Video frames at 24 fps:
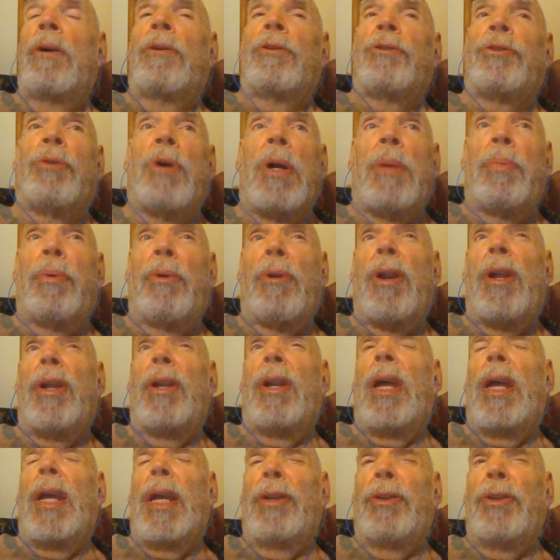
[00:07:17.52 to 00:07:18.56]
so he
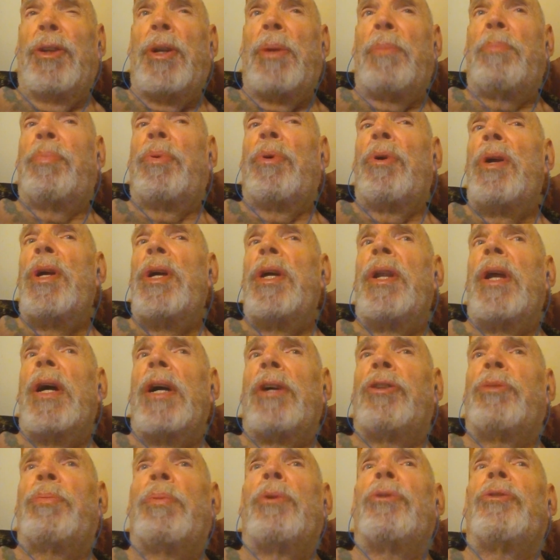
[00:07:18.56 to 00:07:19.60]
he did a brilliant
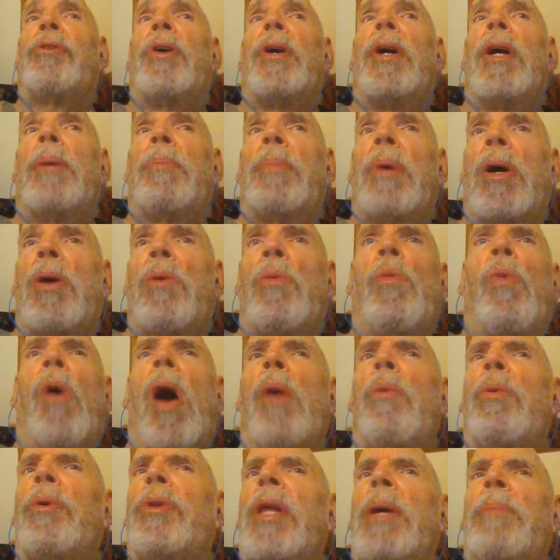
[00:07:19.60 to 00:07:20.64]
expose about
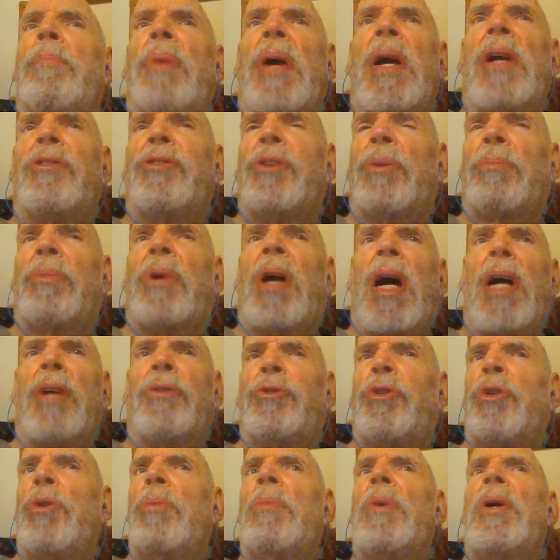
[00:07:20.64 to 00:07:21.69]
why would they pay some guy
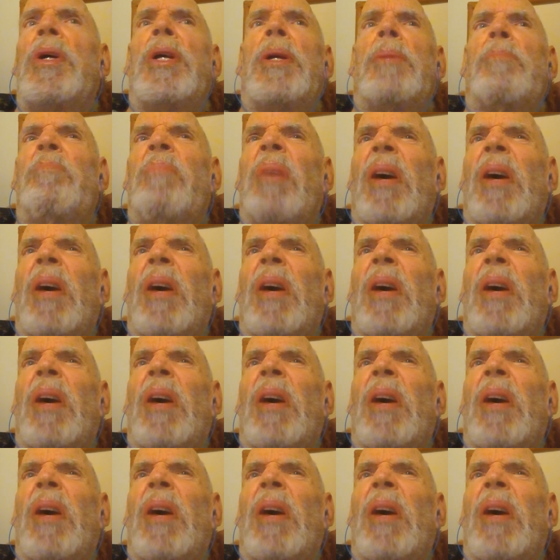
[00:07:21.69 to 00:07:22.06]
two million